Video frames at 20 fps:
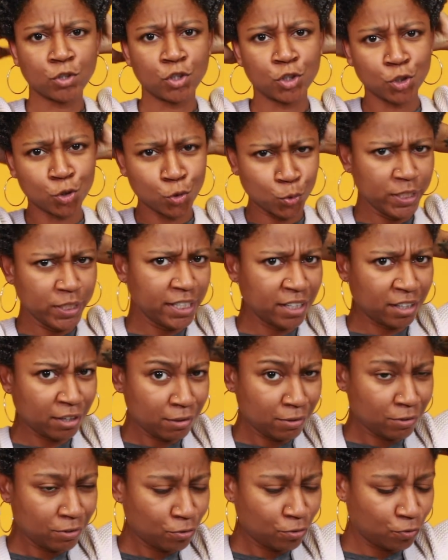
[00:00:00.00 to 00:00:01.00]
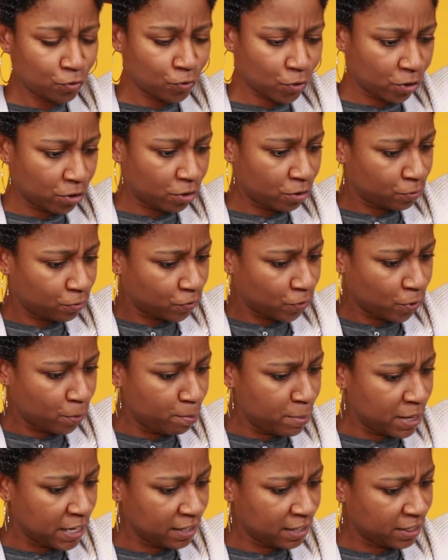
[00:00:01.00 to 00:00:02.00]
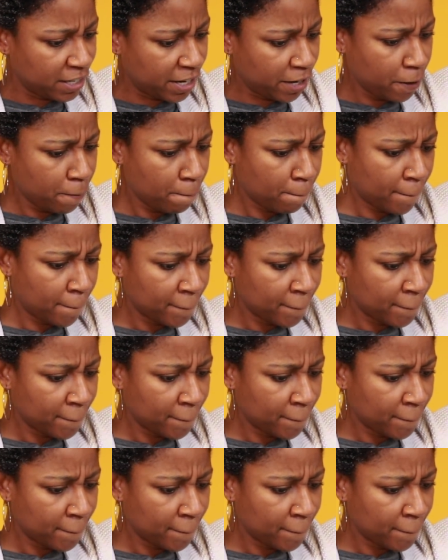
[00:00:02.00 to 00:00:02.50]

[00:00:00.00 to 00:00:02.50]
streak for a minute there.